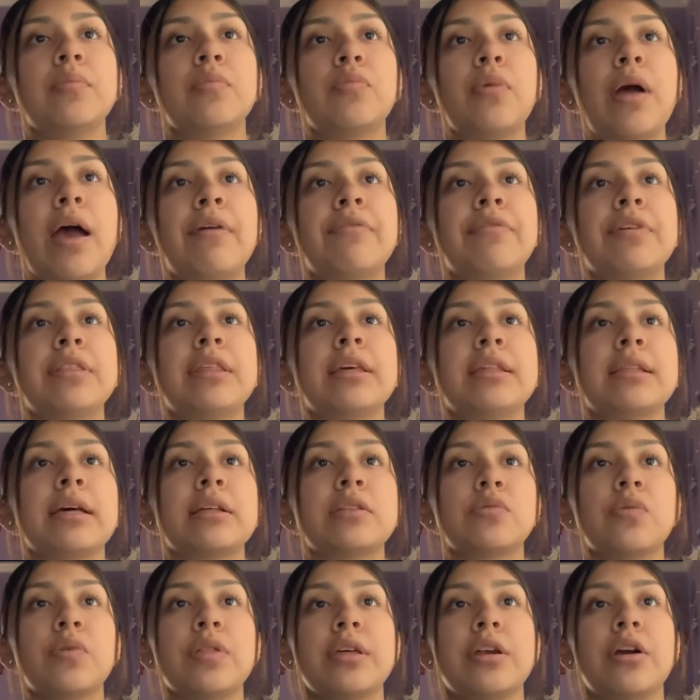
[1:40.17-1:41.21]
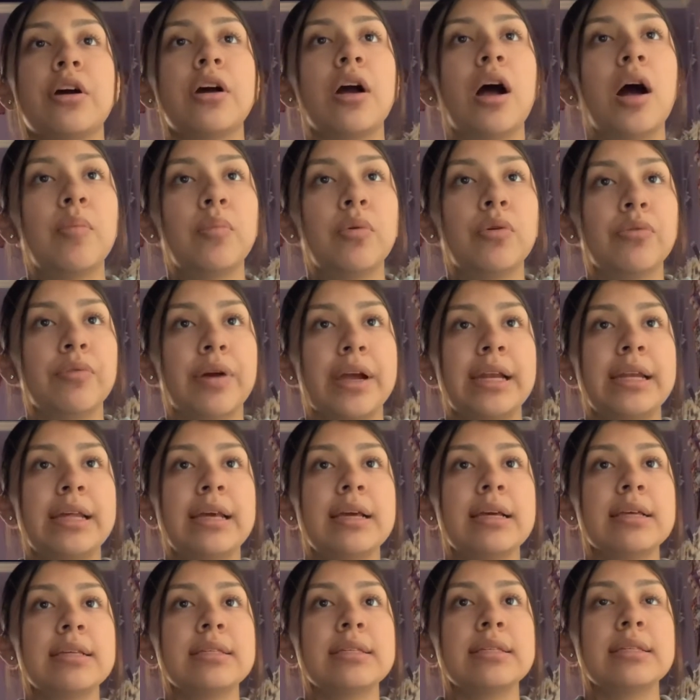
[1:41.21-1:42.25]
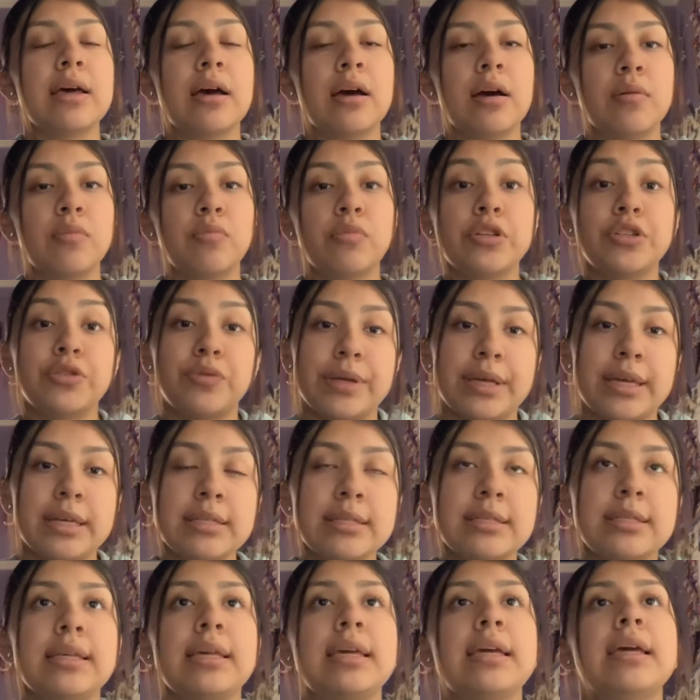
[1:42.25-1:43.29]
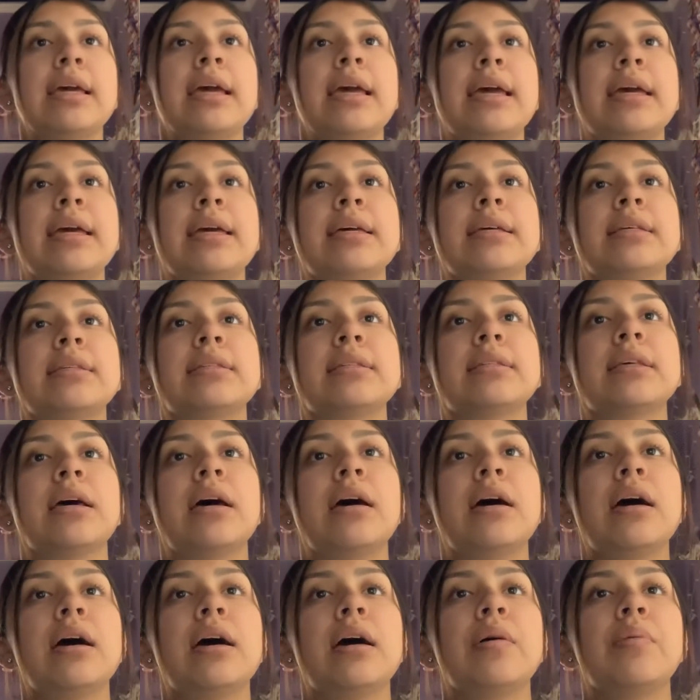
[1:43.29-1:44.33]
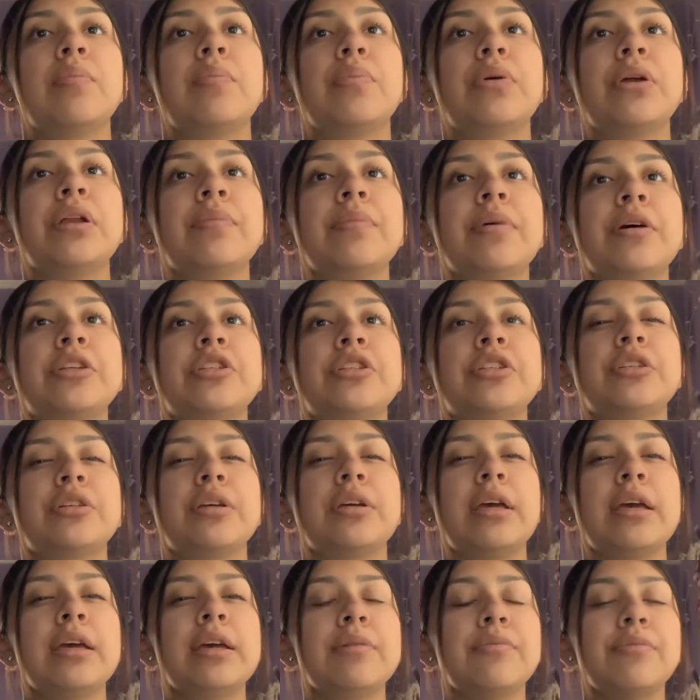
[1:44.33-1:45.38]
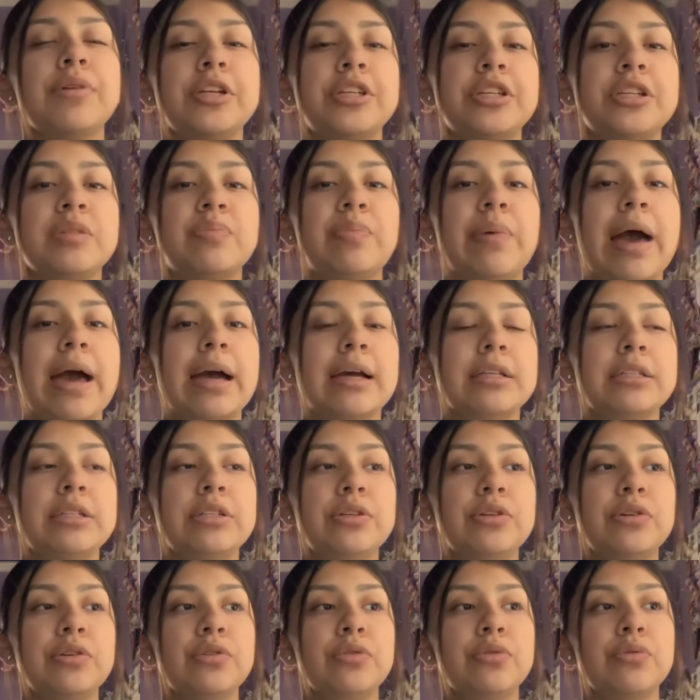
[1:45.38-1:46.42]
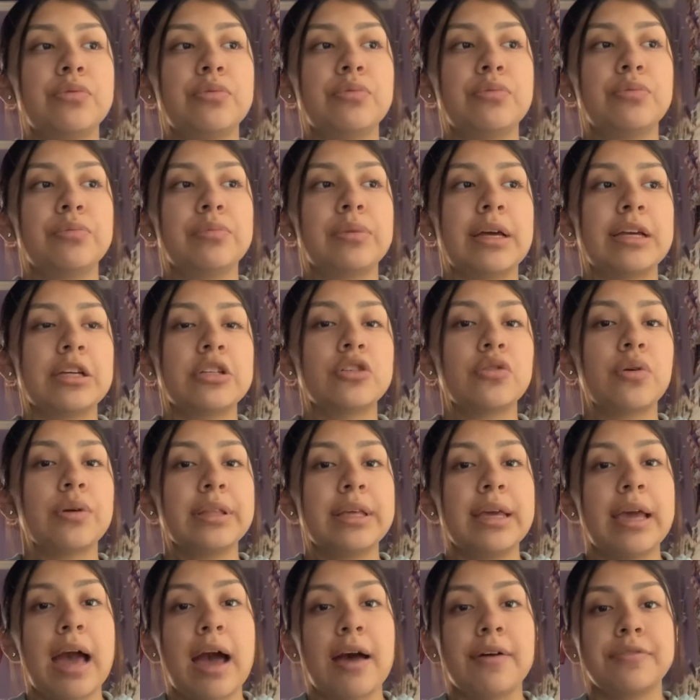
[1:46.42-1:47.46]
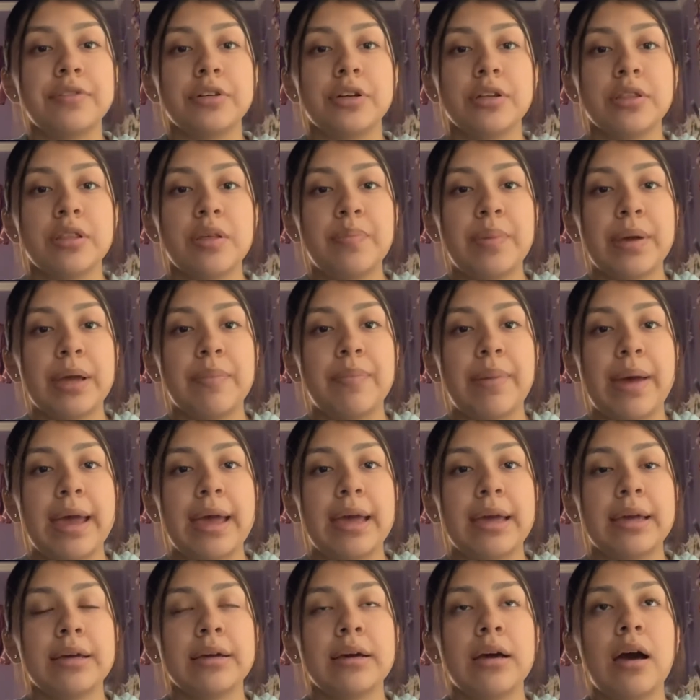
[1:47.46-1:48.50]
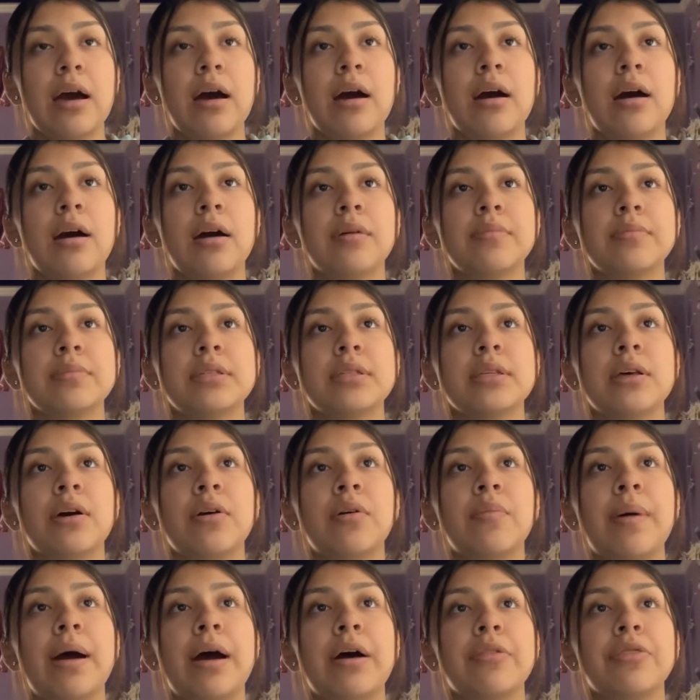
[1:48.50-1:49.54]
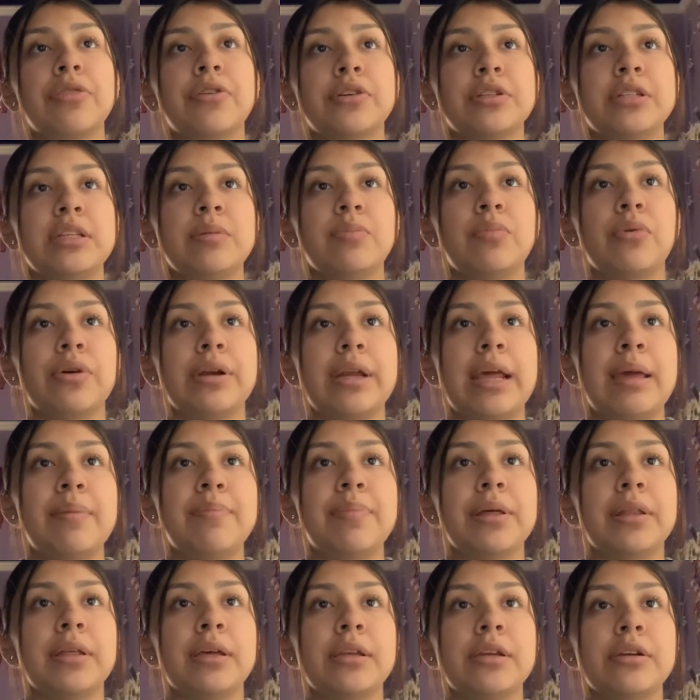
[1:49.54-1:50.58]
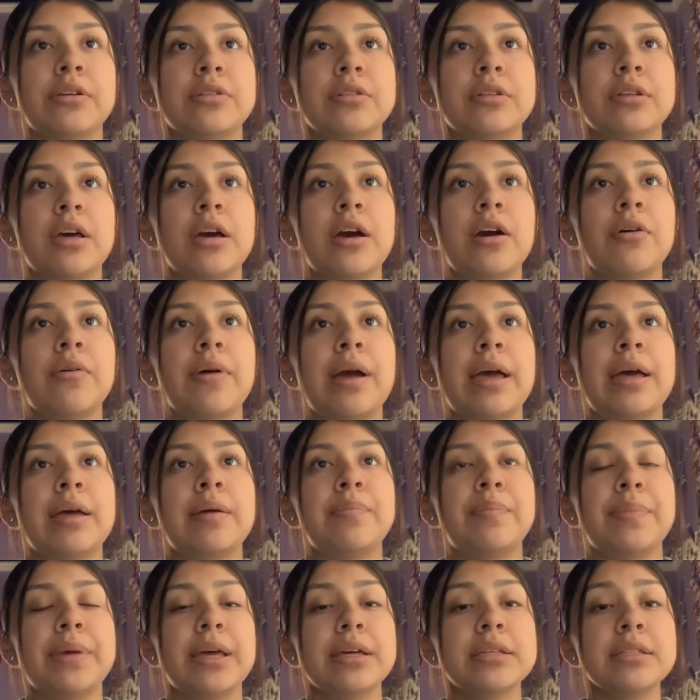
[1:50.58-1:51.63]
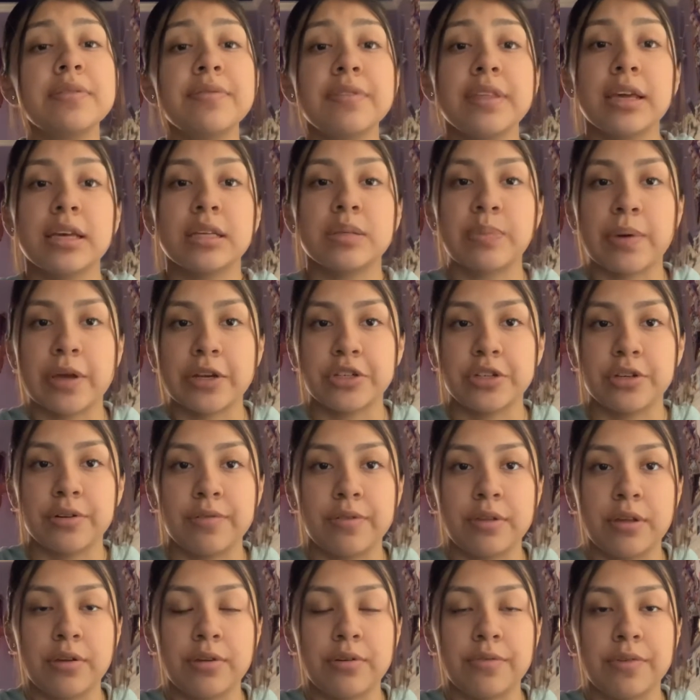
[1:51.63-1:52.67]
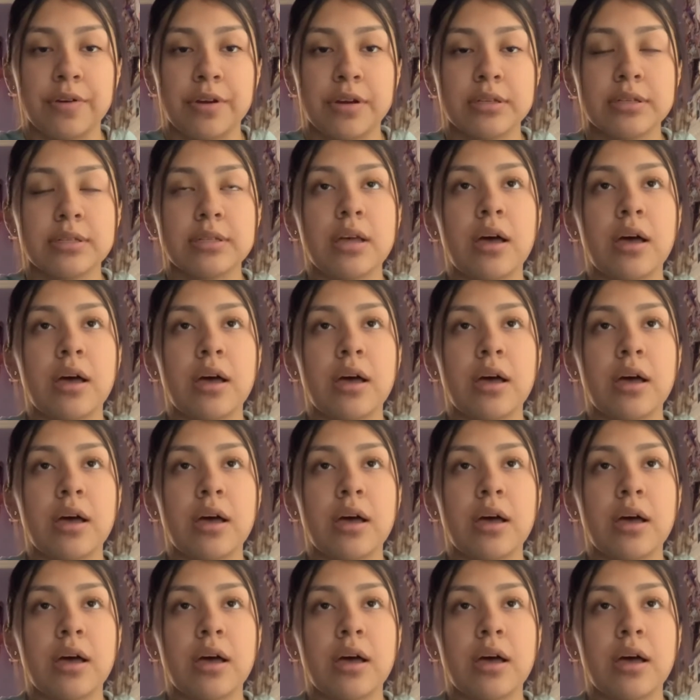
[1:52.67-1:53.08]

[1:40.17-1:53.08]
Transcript: everything that's within our Hubble radius, which we can see, is pretty much, it reaches back to like shortly after the Big Bang, so about 13.8 billion years ago. And because of the expansion of the universe,